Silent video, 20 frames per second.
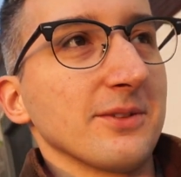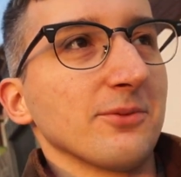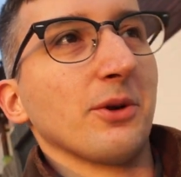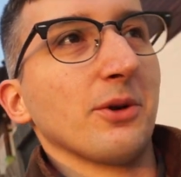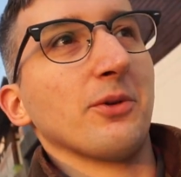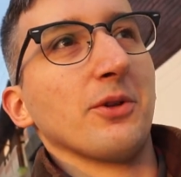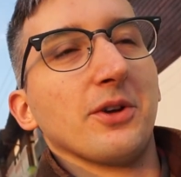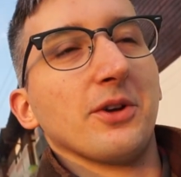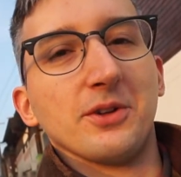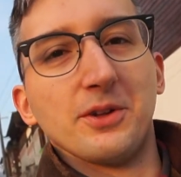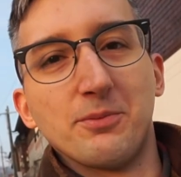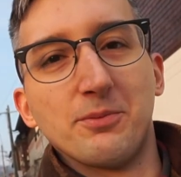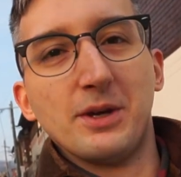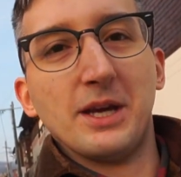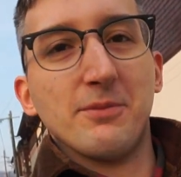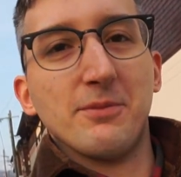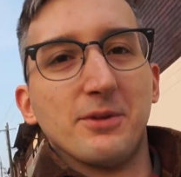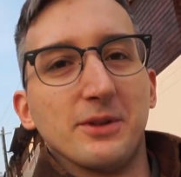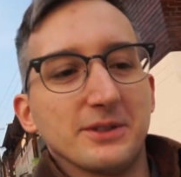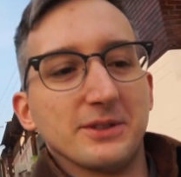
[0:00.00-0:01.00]
and we were the only
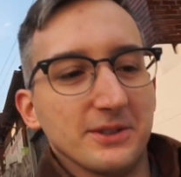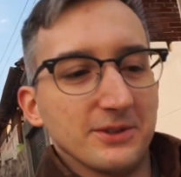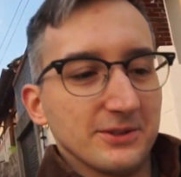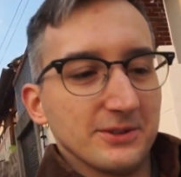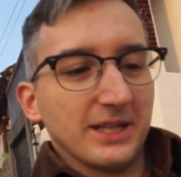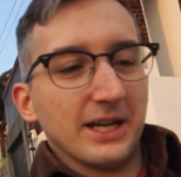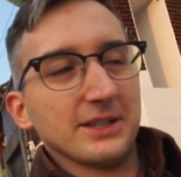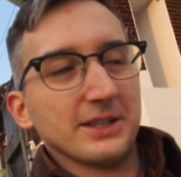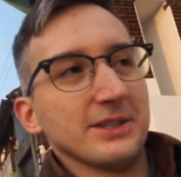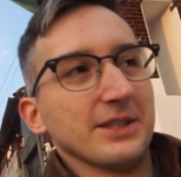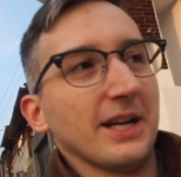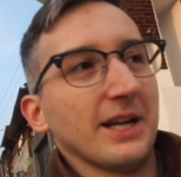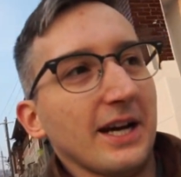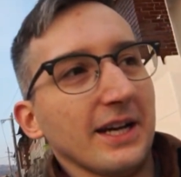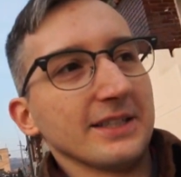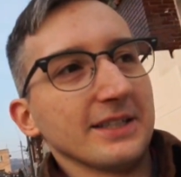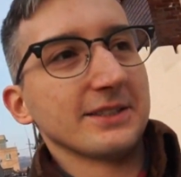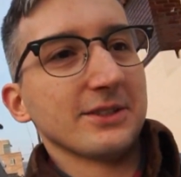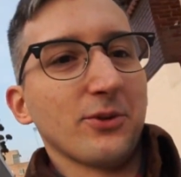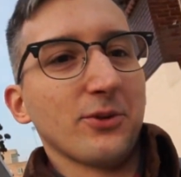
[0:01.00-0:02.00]
people, so it was actually
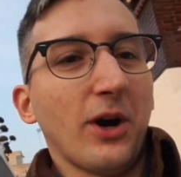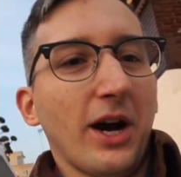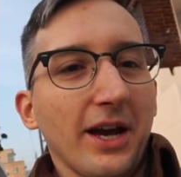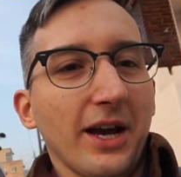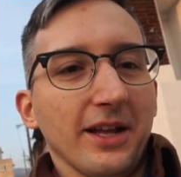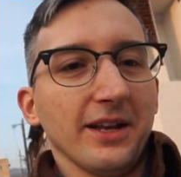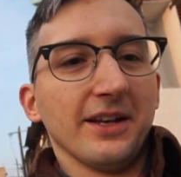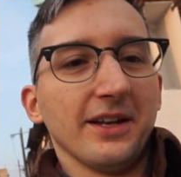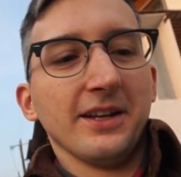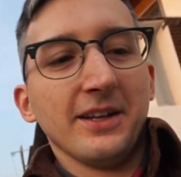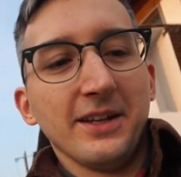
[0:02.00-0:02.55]
nice, quiet.